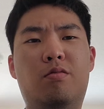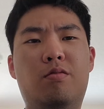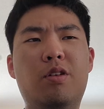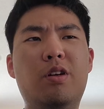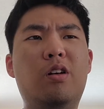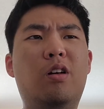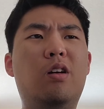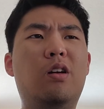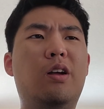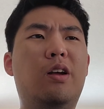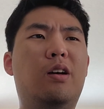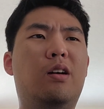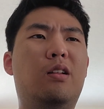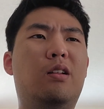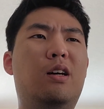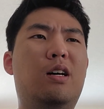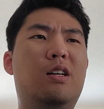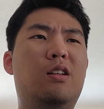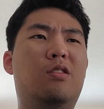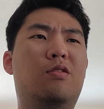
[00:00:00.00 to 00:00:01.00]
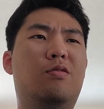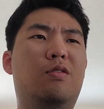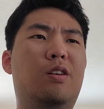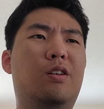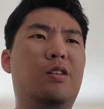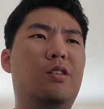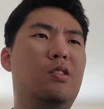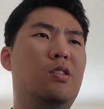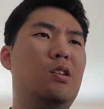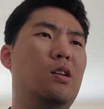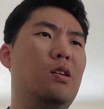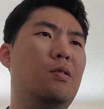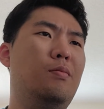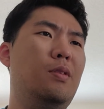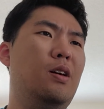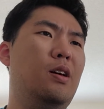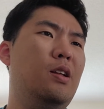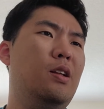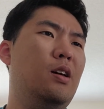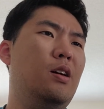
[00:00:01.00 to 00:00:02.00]
regarding a Las Vegas uh,
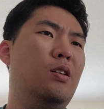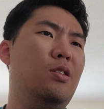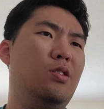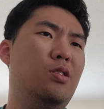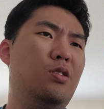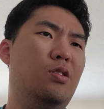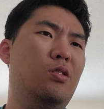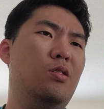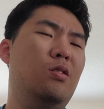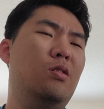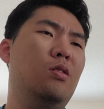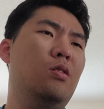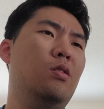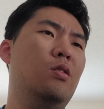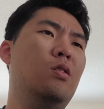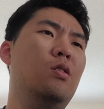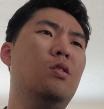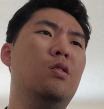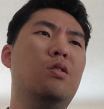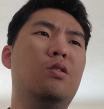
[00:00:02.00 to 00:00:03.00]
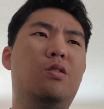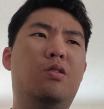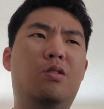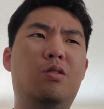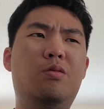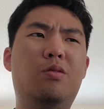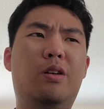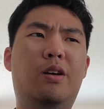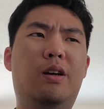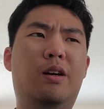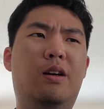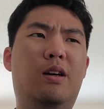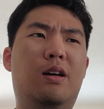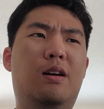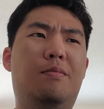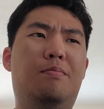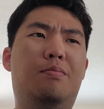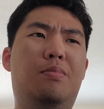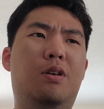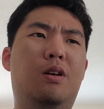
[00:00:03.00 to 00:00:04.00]
man uh, sh shooting
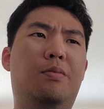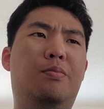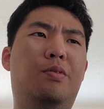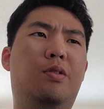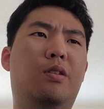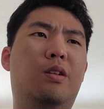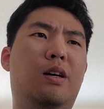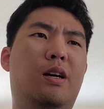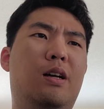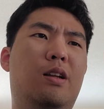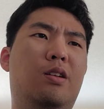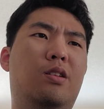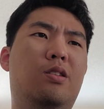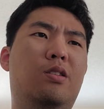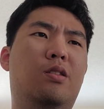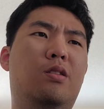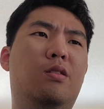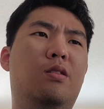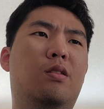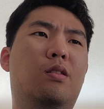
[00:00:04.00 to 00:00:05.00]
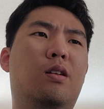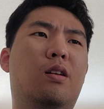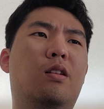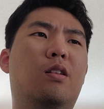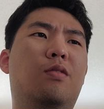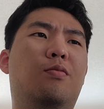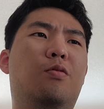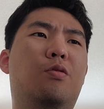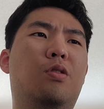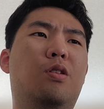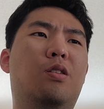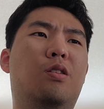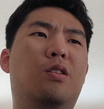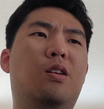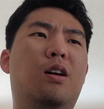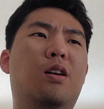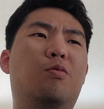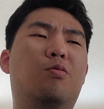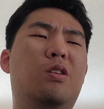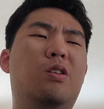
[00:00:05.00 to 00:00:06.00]
uh, people at a California
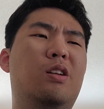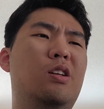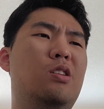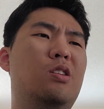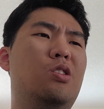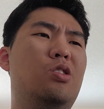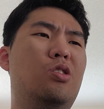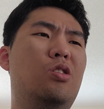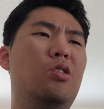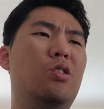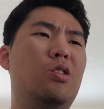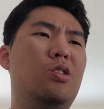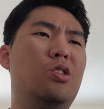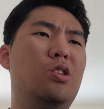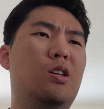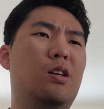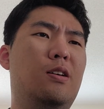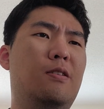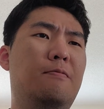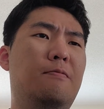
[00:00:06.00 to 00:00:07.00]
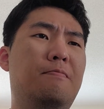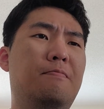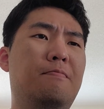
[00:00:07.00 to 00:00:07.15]
Taiwanese church. Uh,